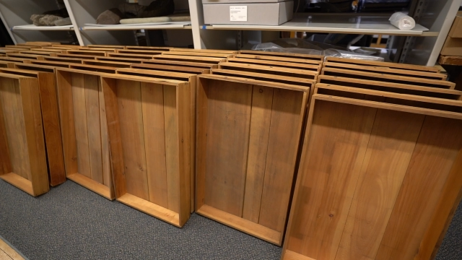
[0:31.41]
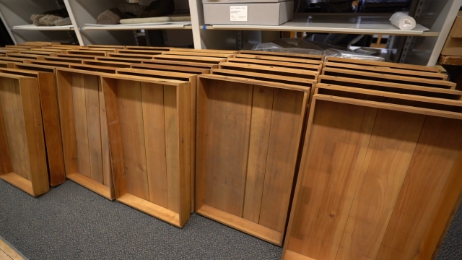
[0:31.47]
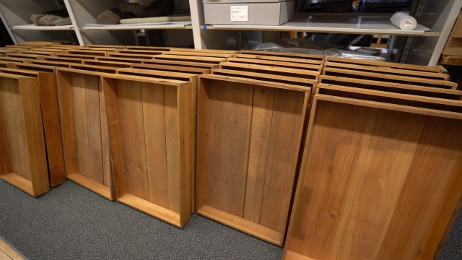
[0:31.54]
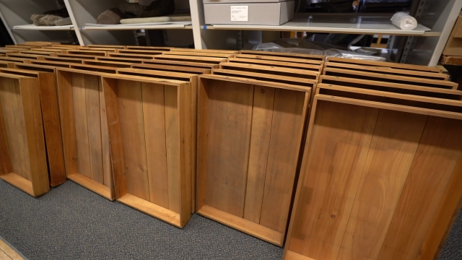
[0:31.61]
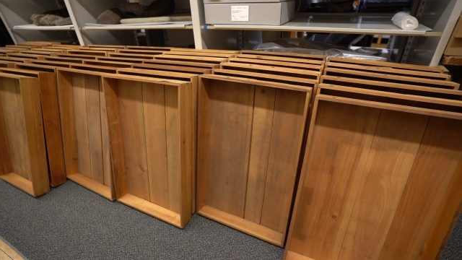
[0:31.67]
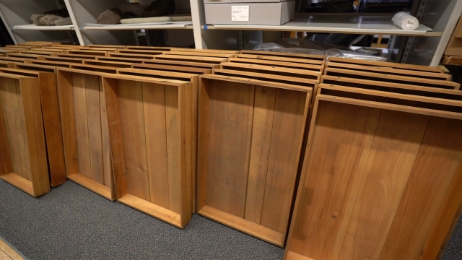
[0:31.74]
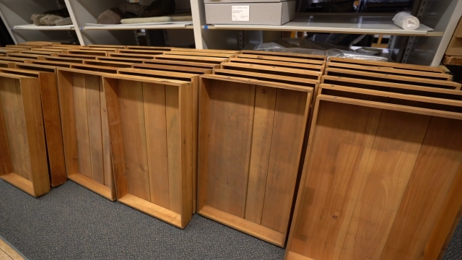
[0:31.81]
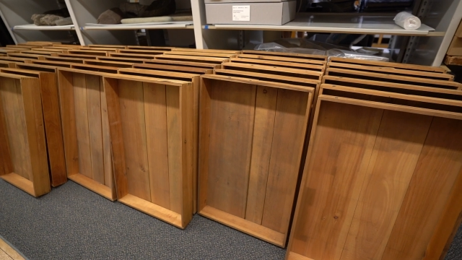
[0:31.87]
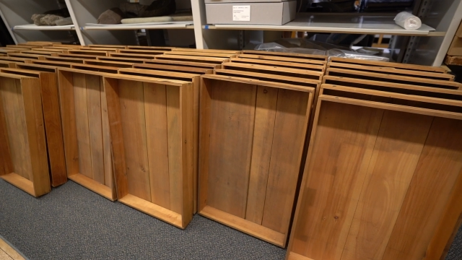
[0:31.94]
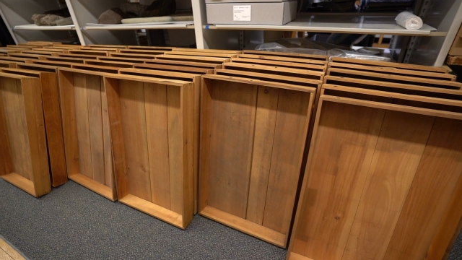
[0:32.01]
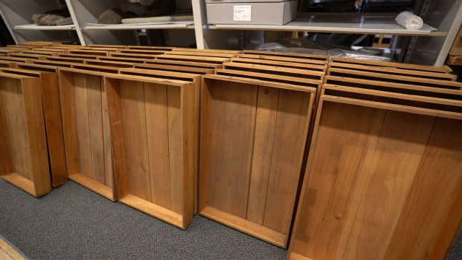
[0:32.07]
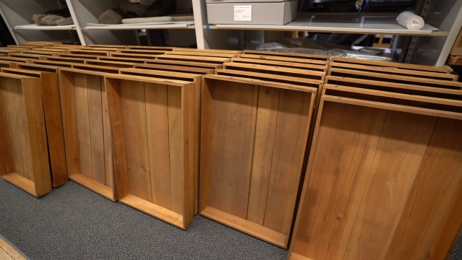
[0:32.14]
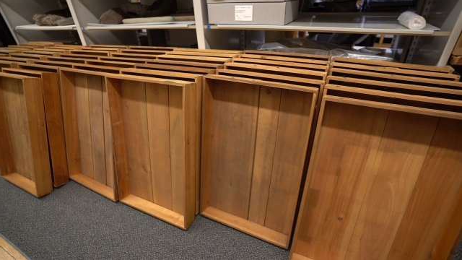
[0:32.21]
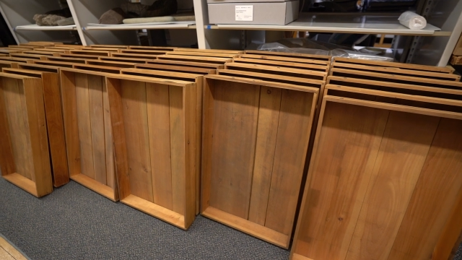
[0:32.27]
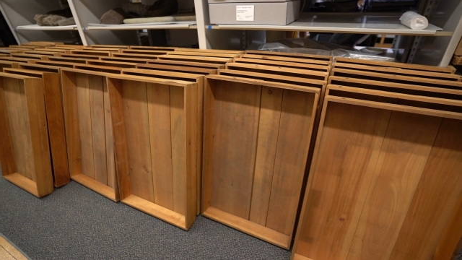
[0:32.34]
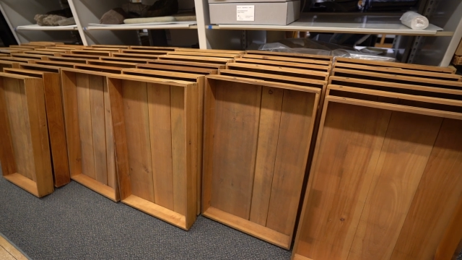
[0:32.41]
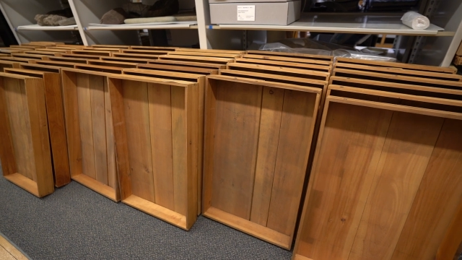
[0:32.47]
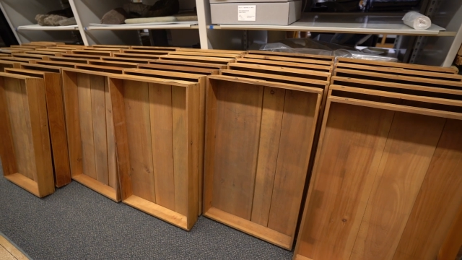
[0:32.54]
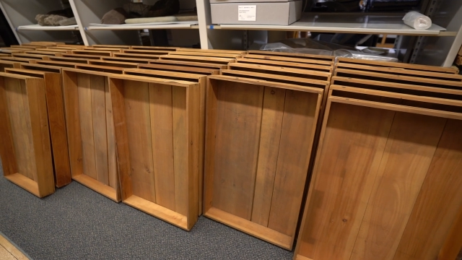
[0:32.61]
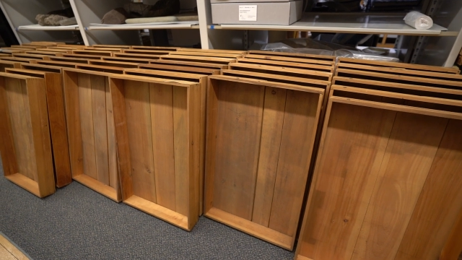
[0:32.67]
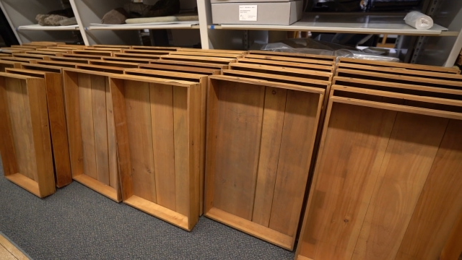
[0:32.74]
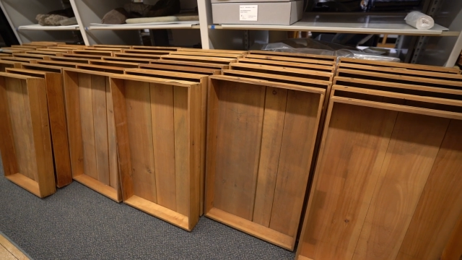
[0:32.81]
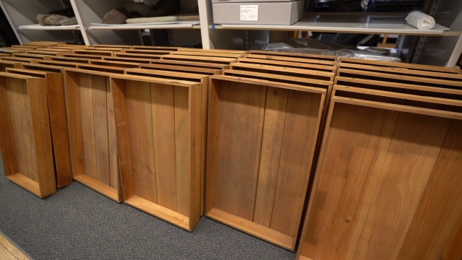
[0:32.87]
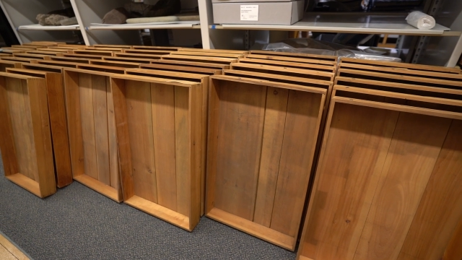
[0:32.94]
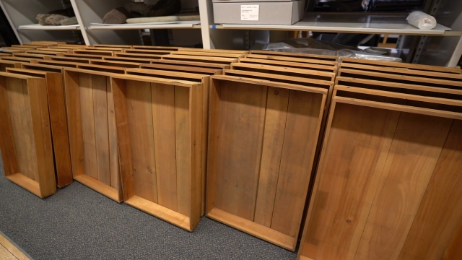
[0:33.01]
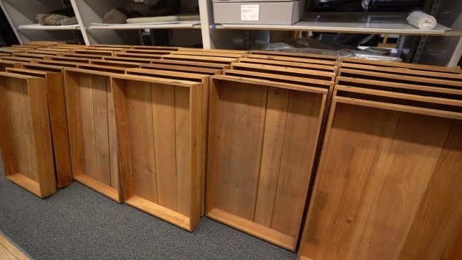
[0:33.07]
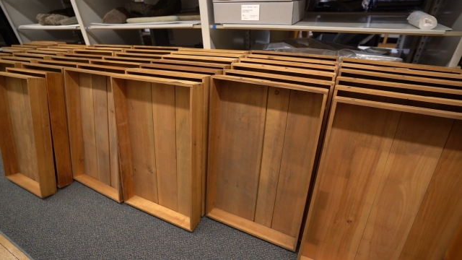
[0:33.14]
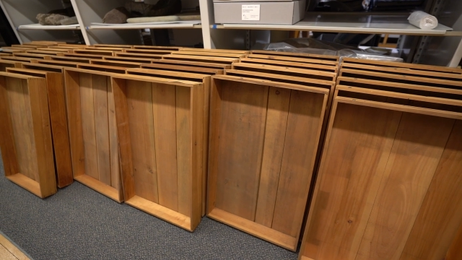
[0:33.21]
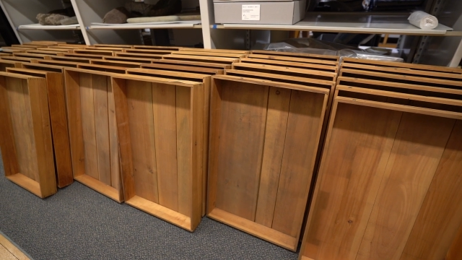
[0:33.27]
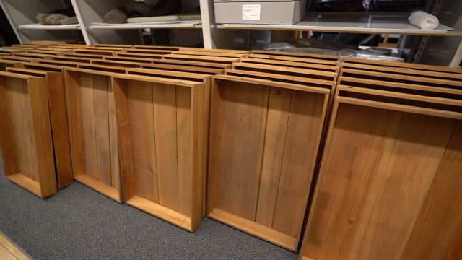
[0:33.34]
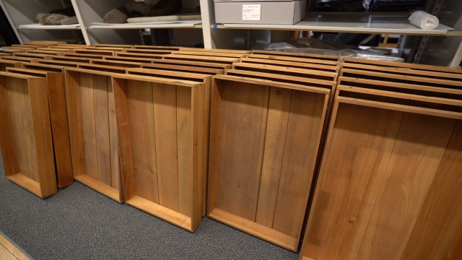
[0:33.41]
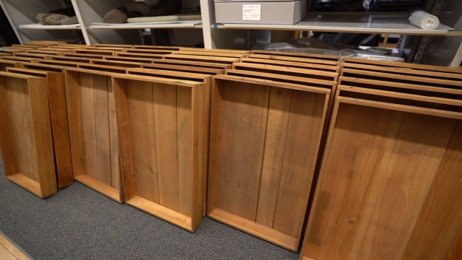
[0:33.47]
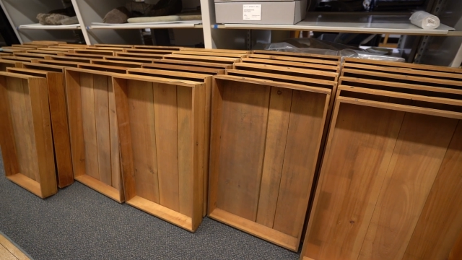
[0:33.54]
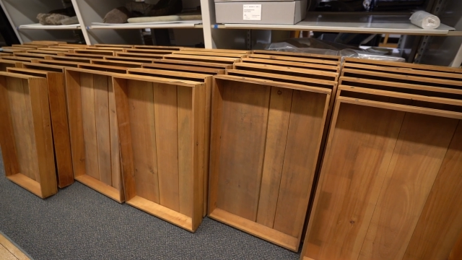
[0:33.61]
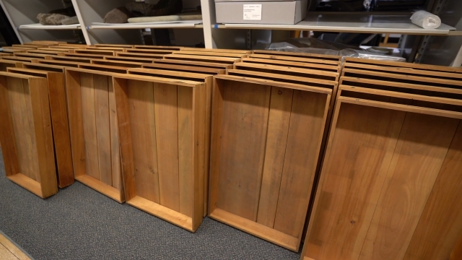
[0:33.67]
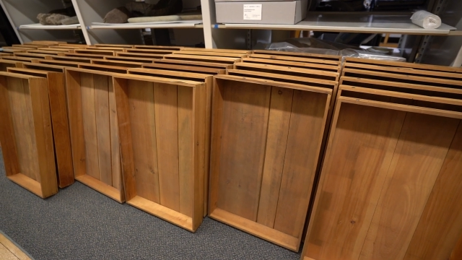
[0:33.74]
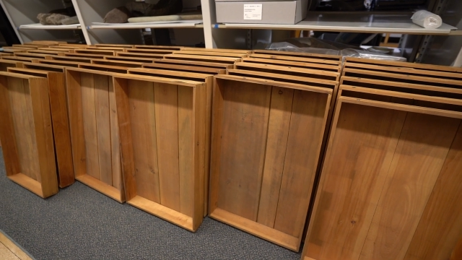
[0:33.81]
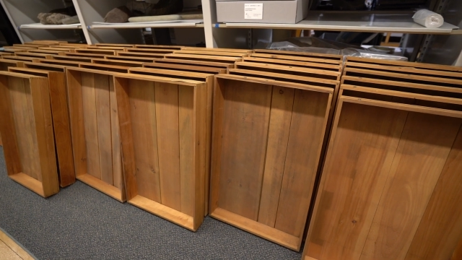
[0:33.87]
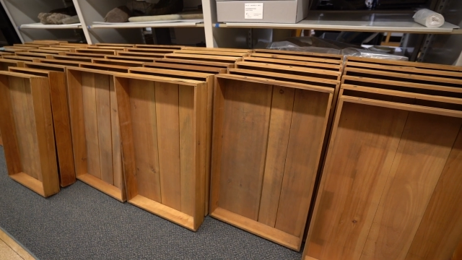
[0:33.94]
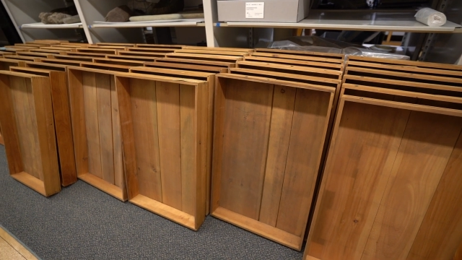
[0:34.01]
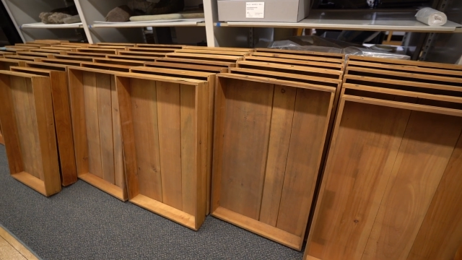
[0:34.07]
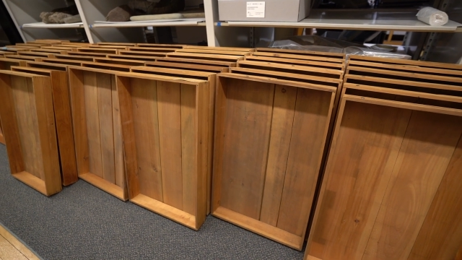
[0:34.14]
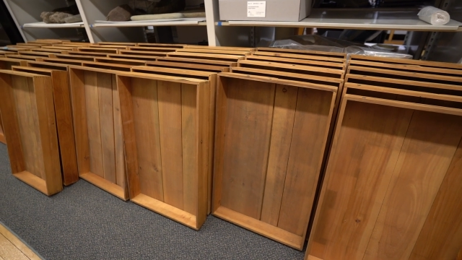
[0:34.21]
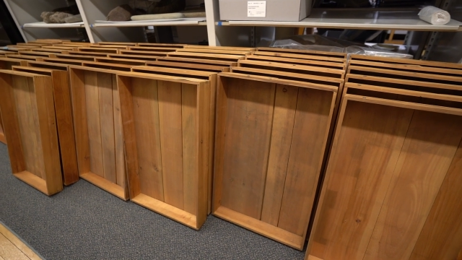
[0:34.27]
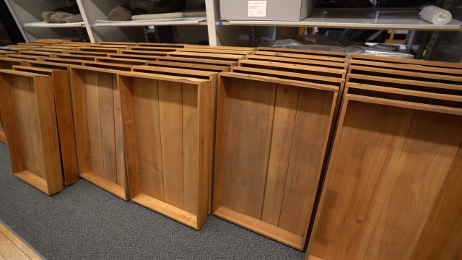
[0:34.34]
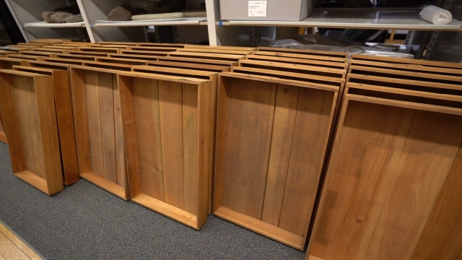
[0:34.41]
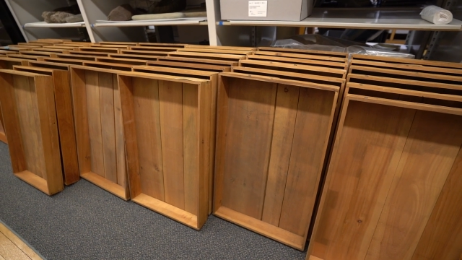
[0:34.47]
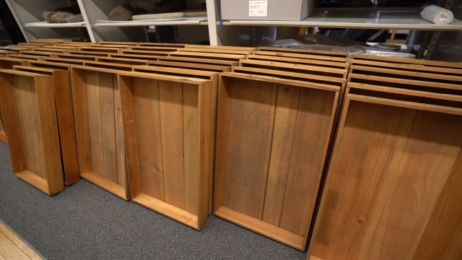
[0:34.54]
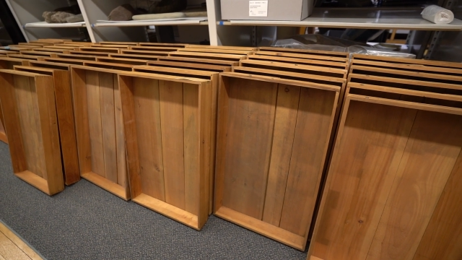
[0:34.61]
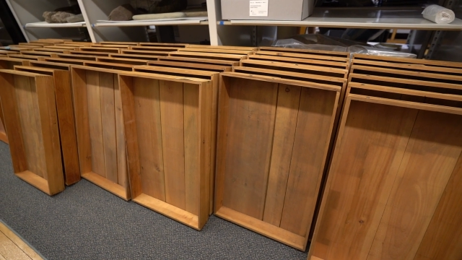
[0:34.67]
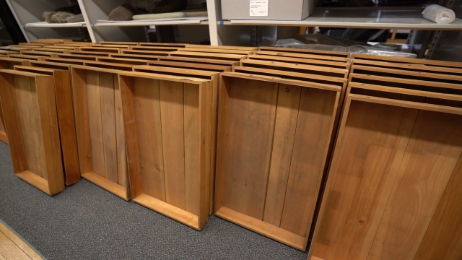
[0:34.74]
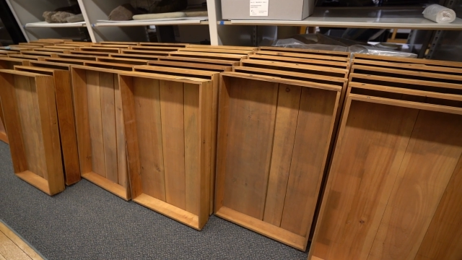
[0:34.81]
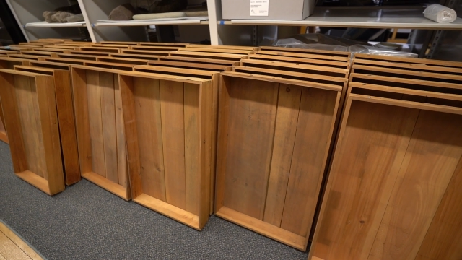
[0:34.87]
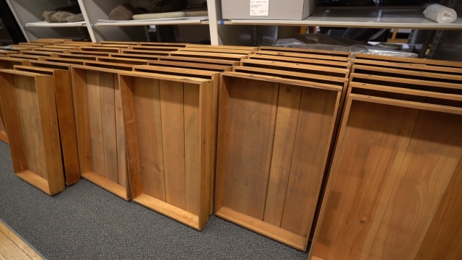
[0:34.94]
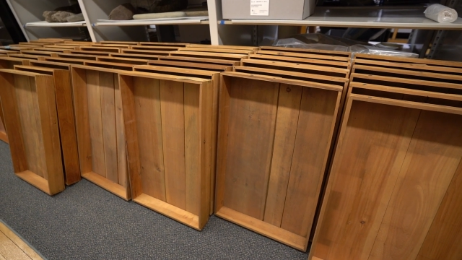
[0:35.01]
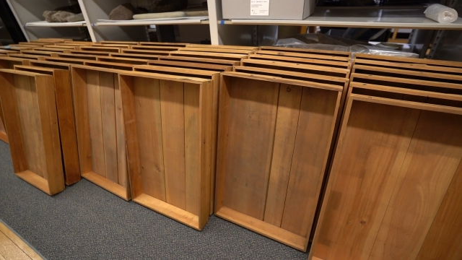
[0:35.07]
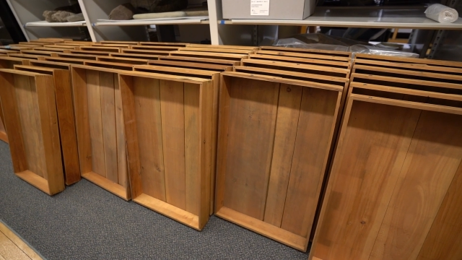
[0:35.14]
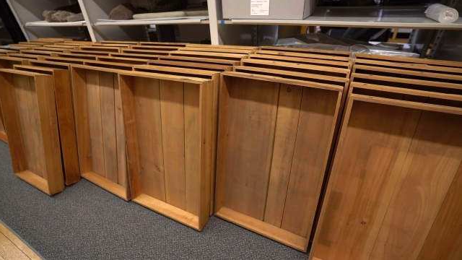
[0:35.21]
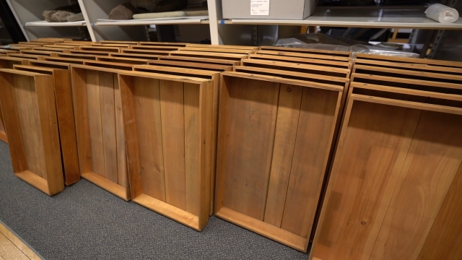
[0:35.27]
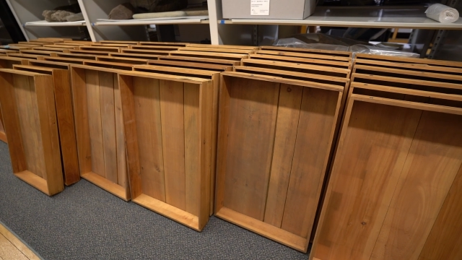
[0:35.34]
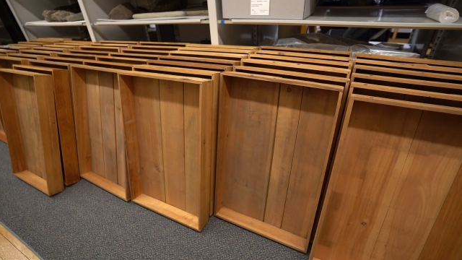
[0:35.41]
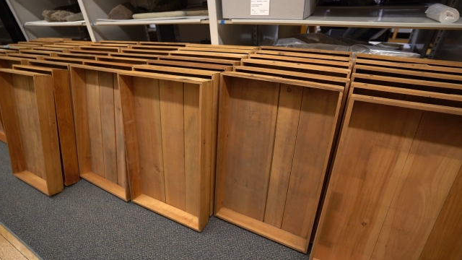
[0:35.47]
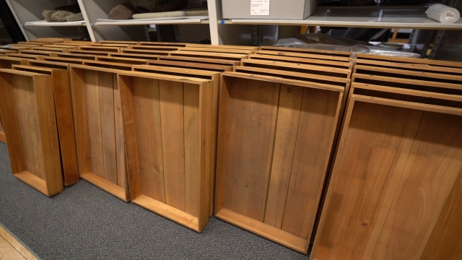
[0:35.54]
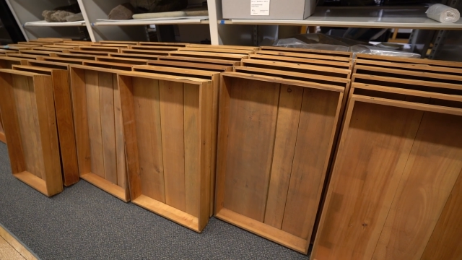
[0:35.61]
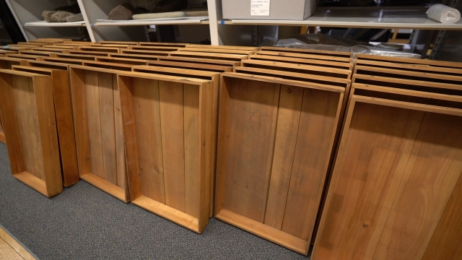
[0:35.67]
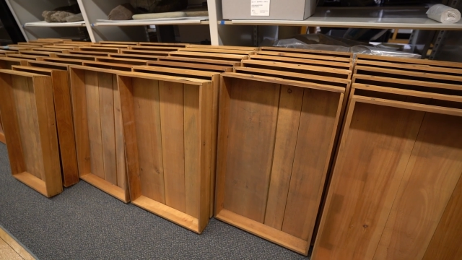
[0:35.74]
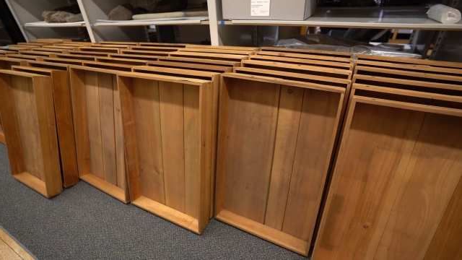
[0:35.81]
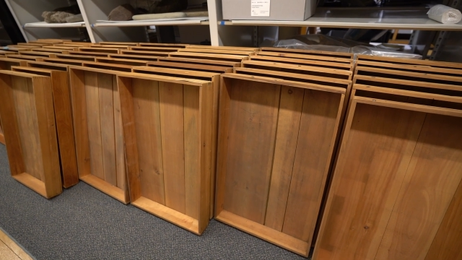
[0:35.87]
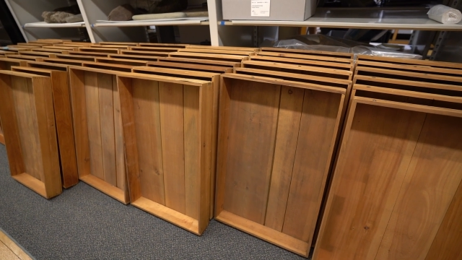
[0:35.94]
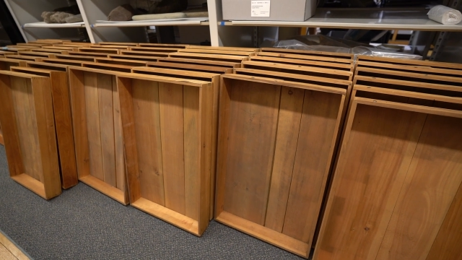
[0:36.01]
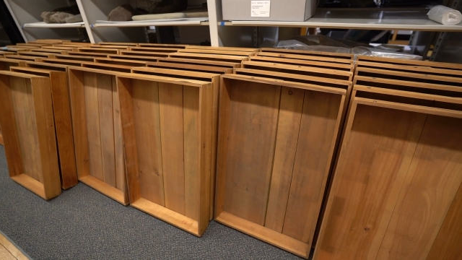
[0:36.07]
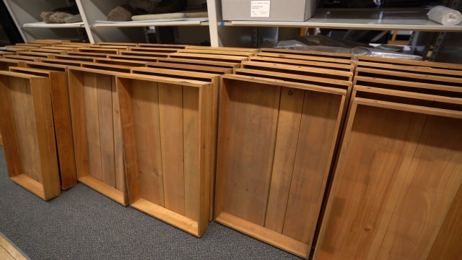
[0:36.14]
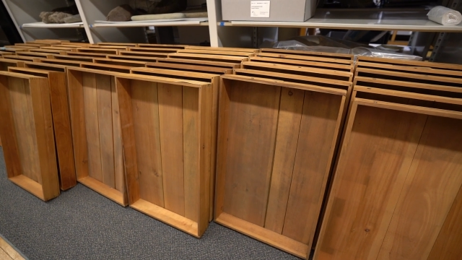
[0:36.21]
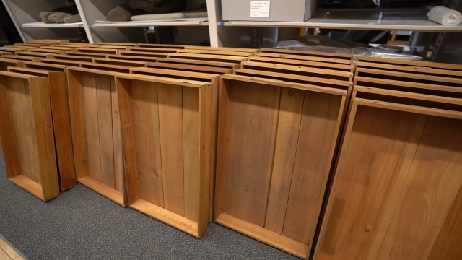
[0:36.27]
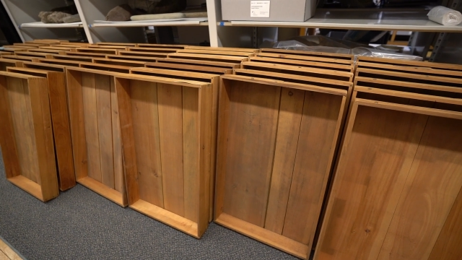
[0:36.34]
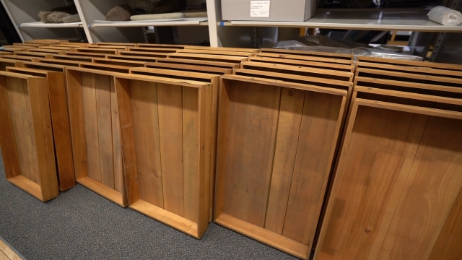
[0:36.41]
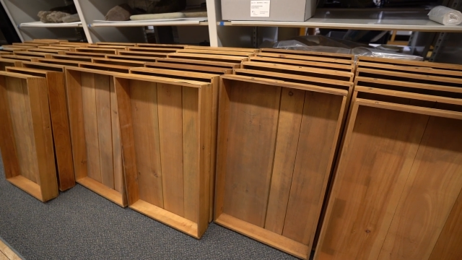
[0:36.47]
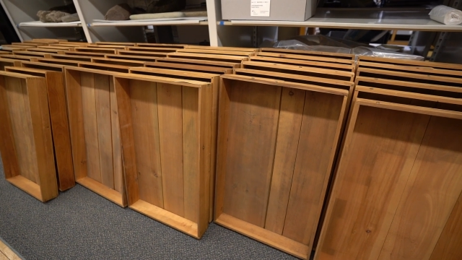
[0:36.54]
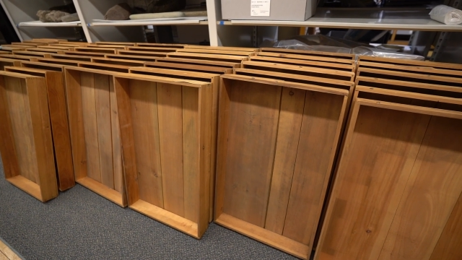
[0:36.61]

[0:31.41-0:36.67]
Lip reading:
No face is visible, so there are no lips to read.